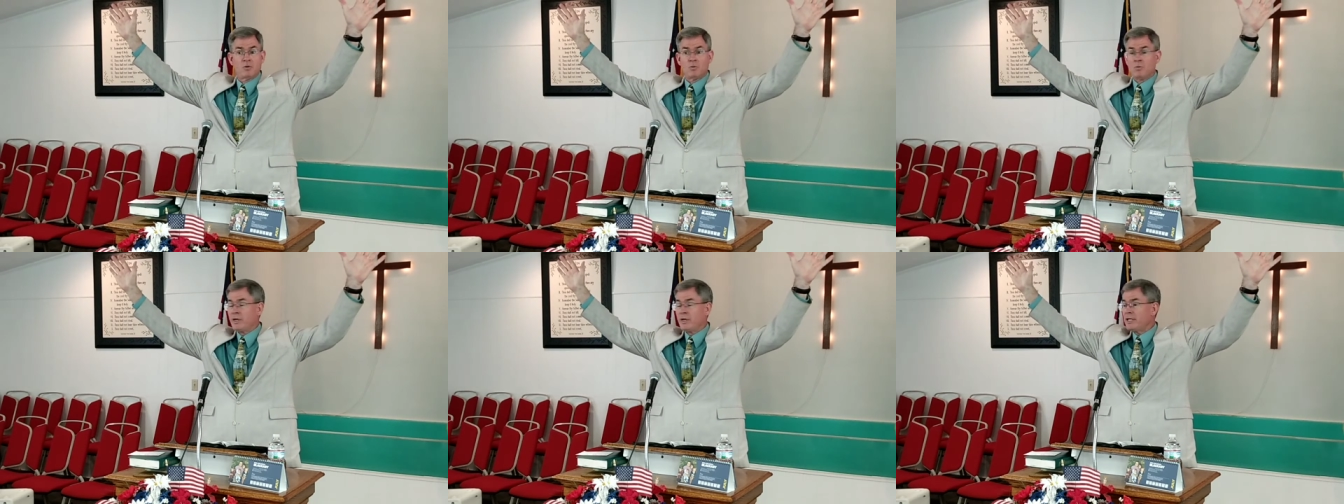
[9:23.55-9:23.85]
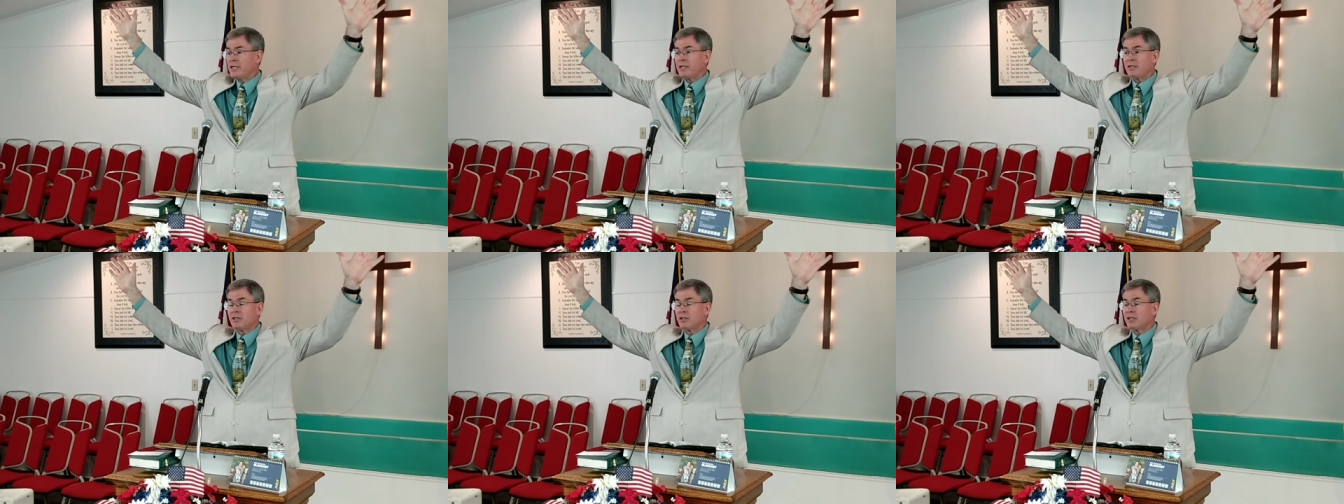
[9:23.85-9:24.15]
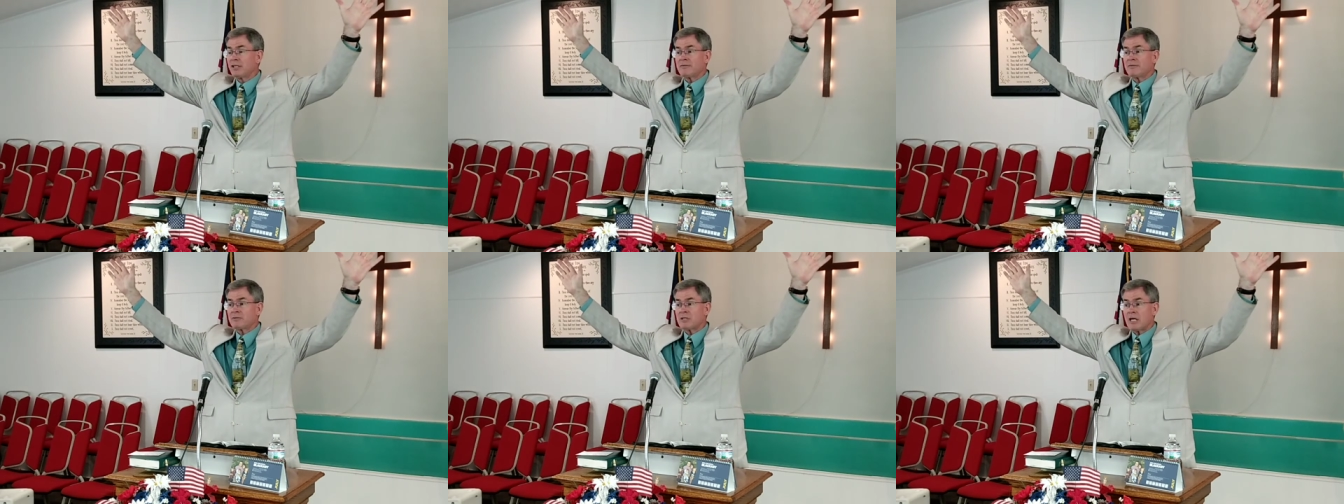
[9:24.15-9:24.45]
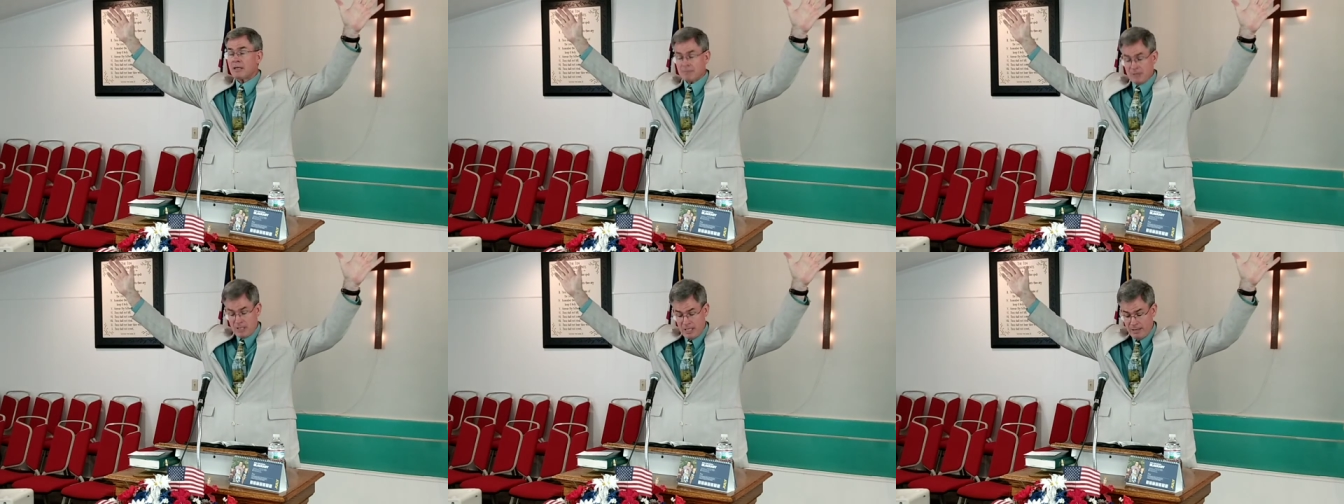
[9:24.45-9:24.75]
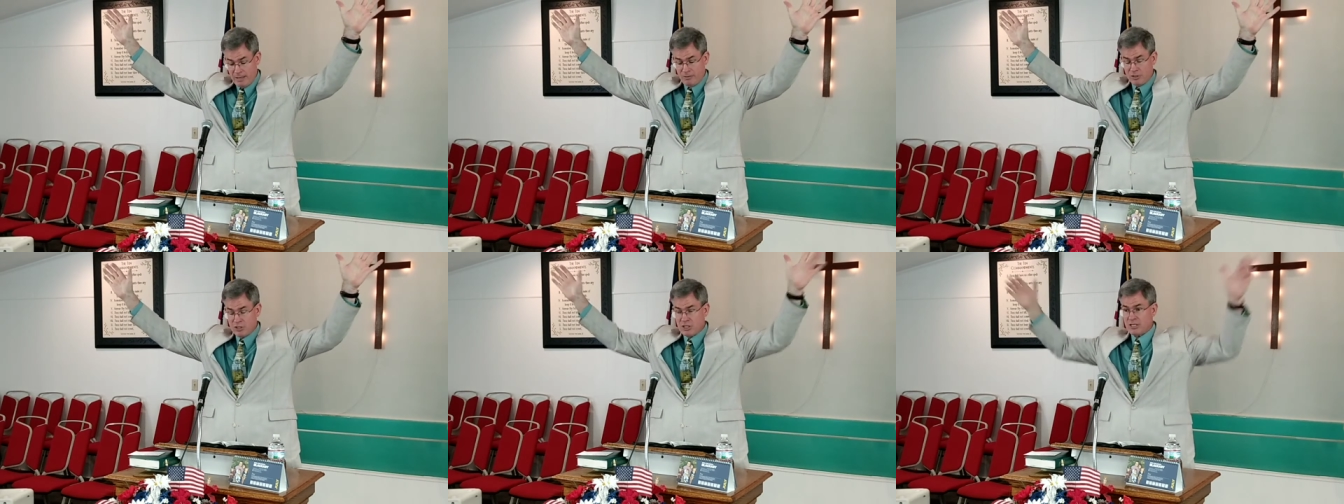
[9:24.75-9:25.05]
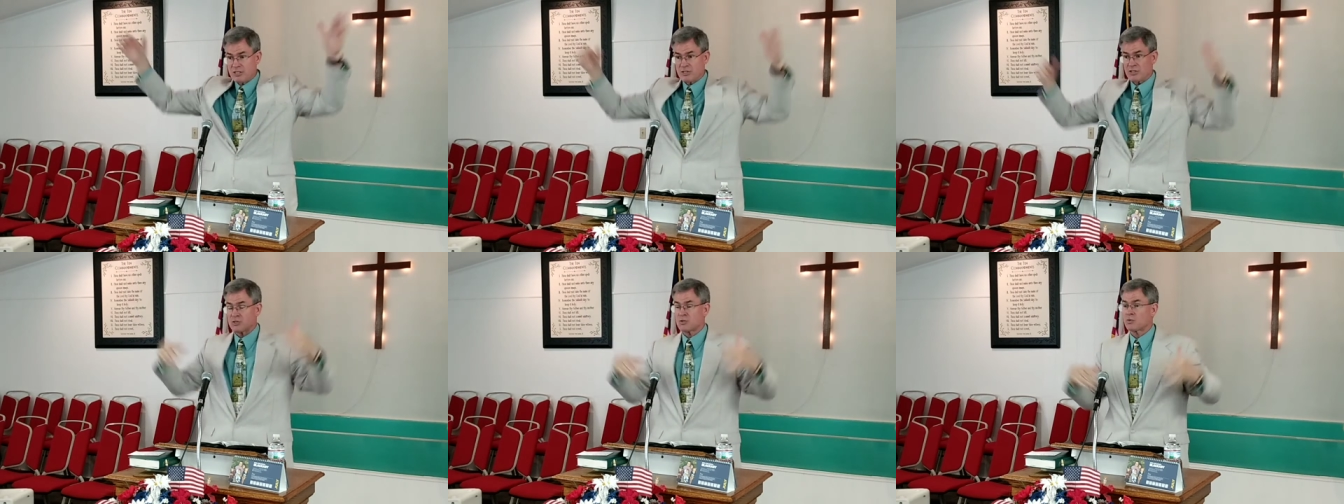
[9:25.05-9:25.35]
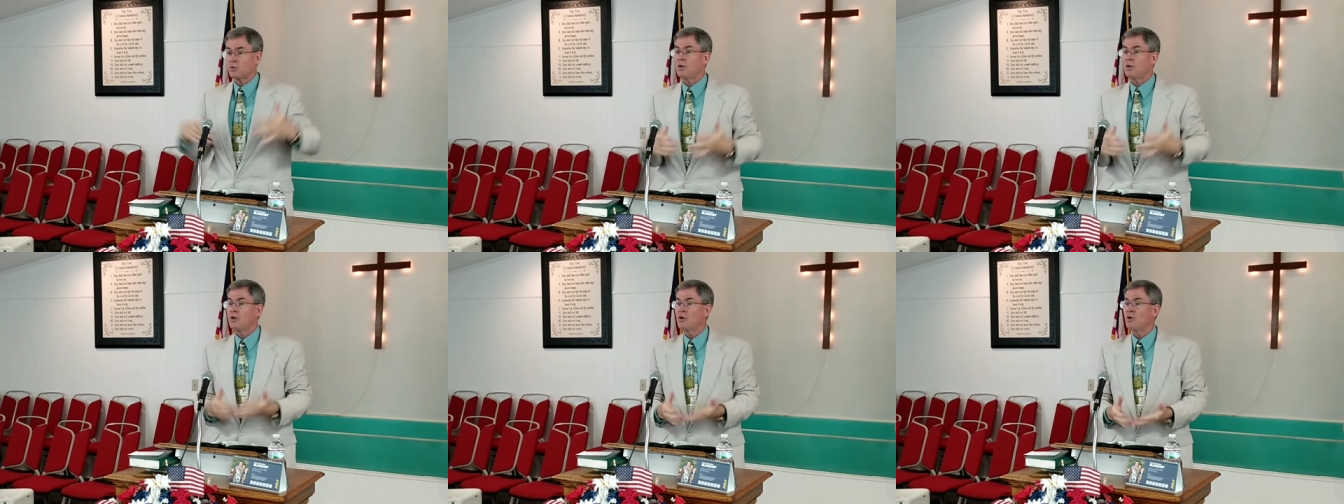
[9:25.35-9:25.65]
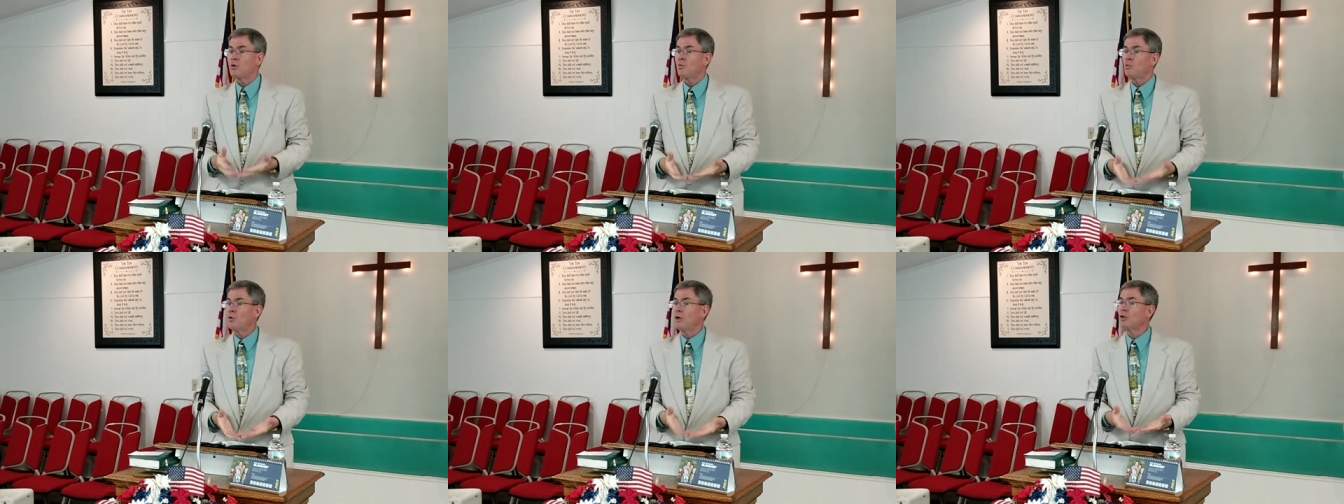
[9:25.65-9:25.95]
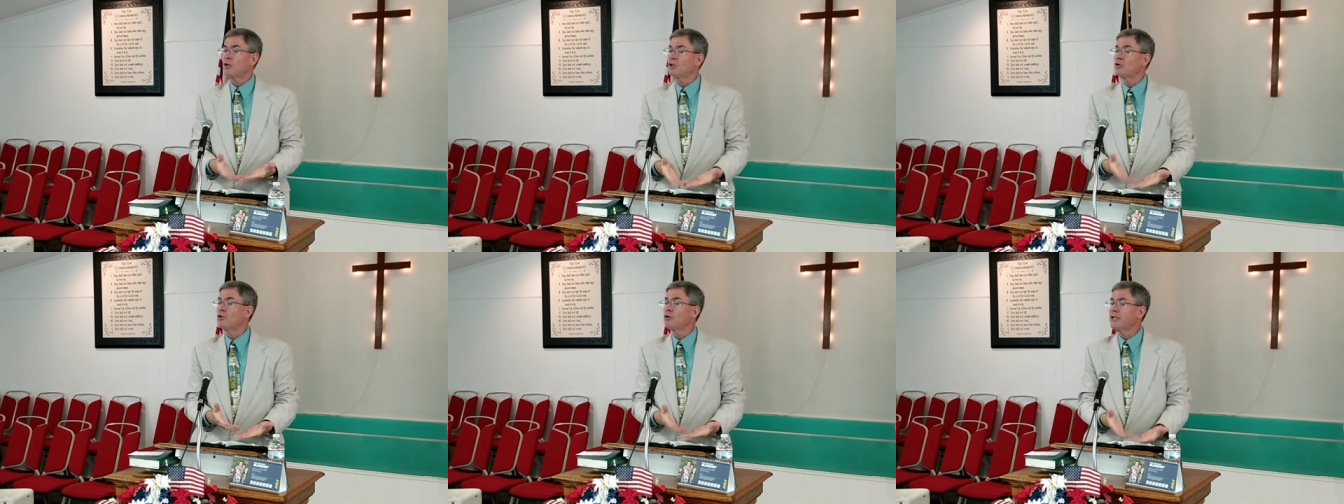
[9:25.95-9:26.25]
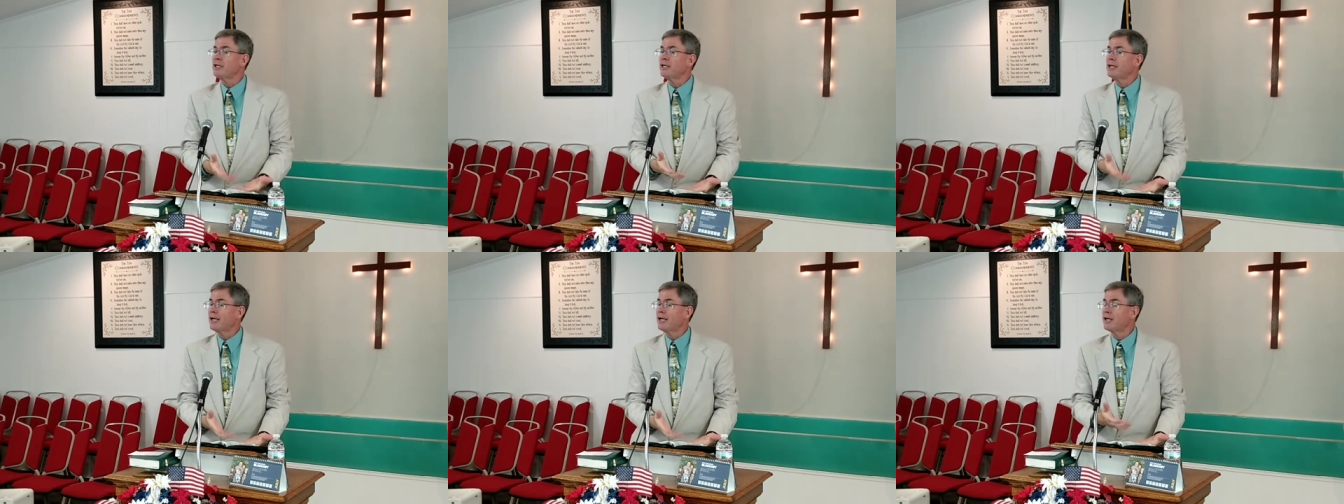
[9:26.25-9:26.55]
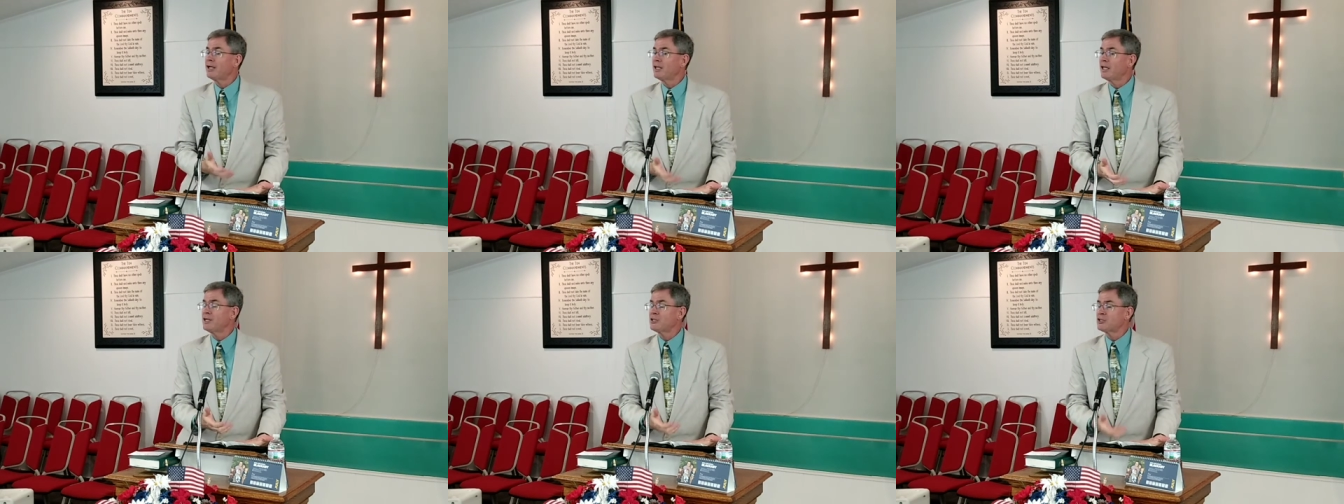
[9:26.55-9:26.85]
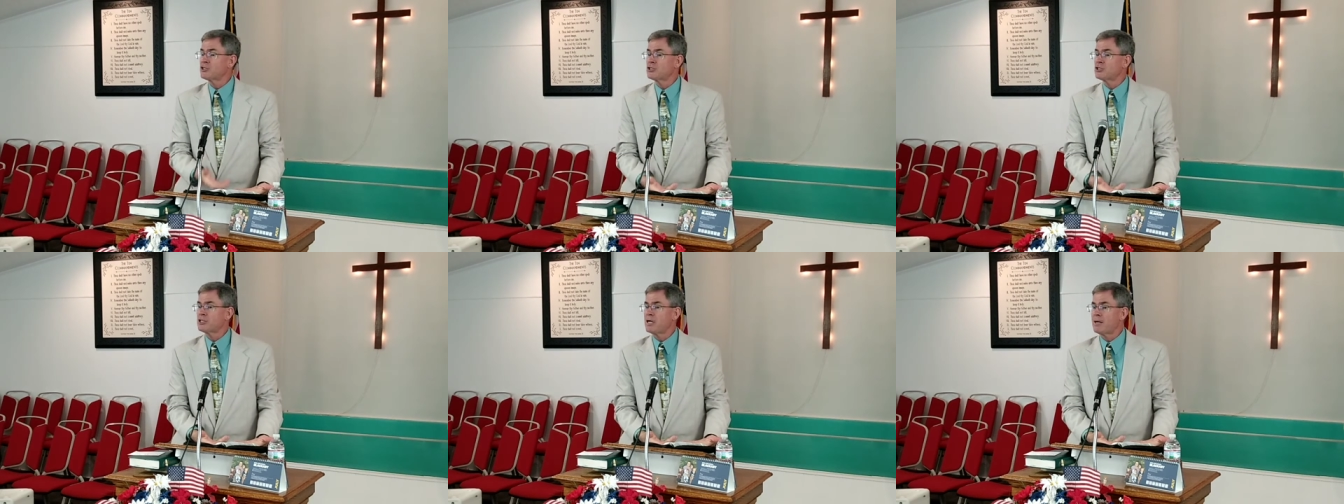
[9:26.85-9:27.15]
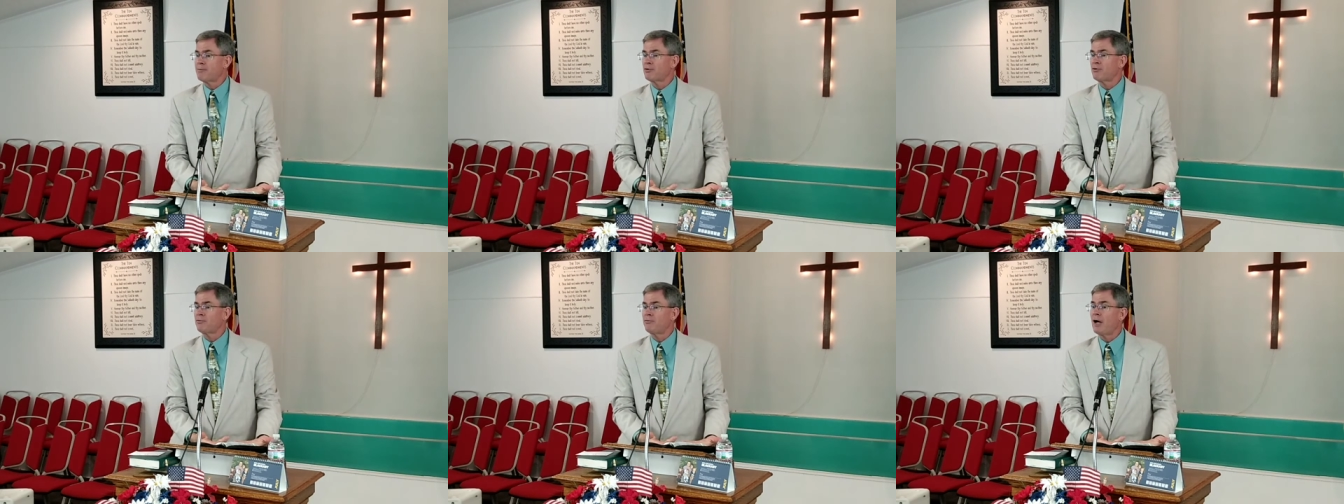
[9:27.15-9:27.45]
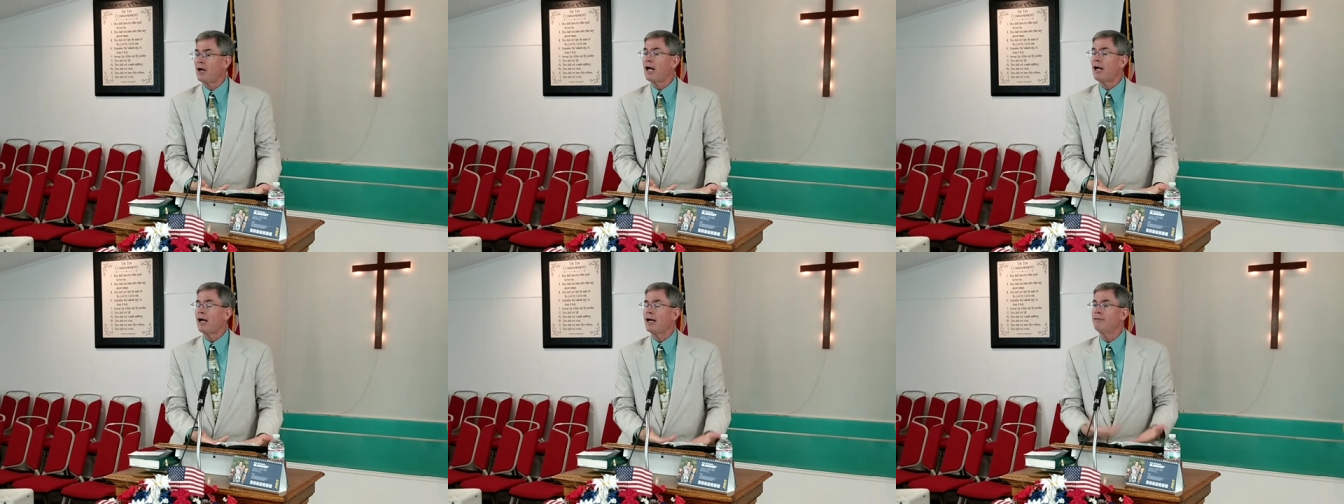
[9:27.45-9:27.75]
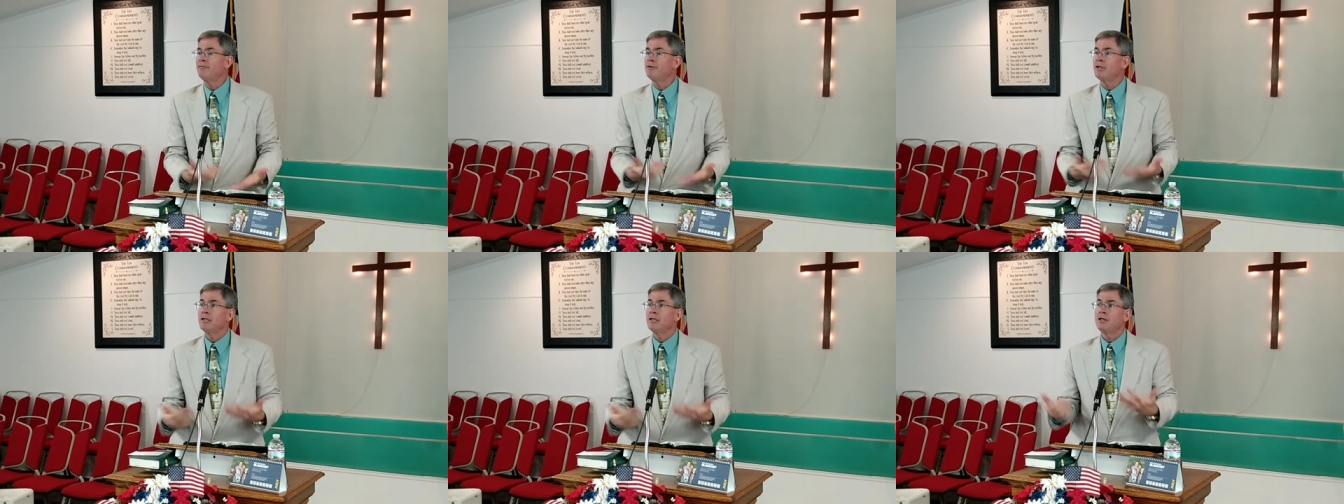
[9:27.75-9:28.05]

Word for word: We need to lift up the name of Jesus. Well, looking at Galatians chapter 5,